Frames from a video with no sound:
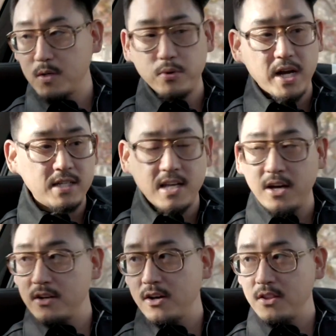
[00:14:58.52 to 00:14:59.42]
we'll break
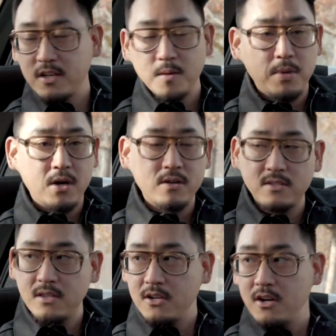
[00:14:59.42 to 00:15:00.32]
down look. all the
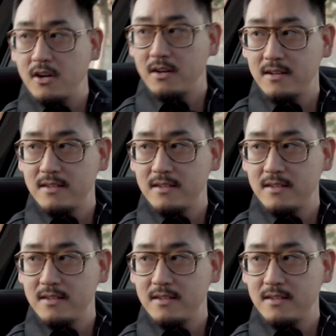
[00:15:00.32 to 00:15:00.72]
components of the car.